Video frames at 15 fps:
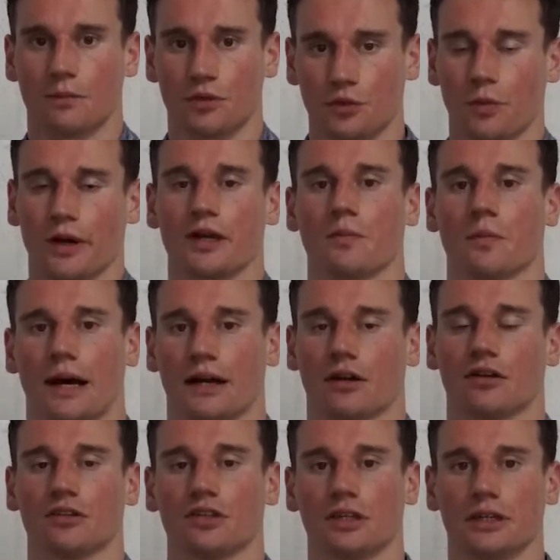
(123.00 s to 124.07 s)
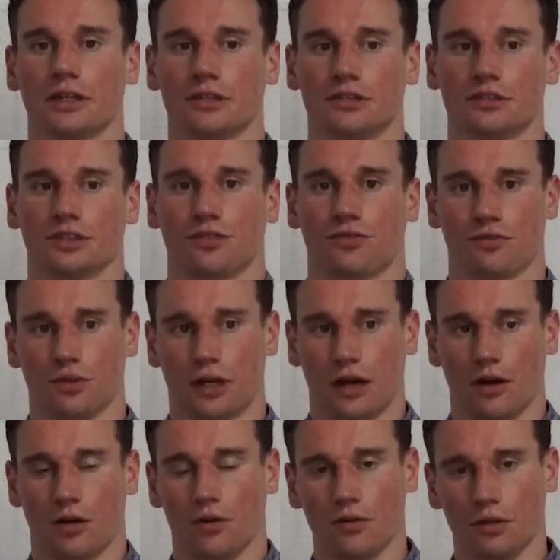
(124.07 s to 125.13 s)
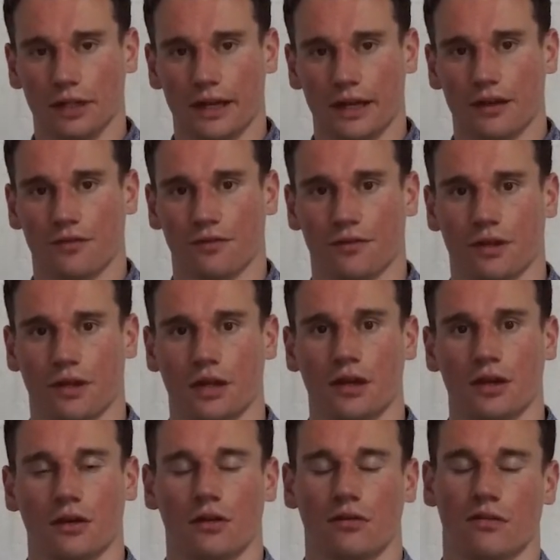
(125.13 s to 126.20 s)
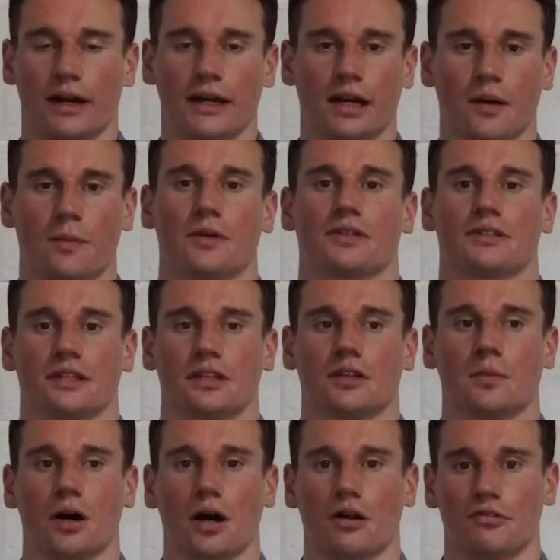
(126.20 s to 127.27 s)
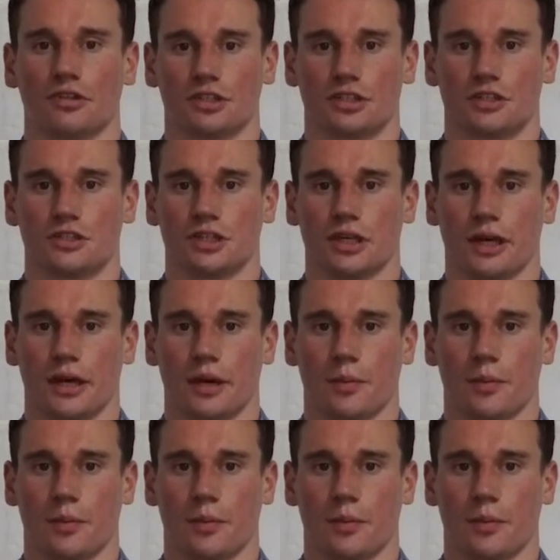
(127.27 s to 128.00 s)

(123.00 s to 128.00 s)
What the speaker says: your weight back on your heels through that whole lift, right up until the bar reaches your hip.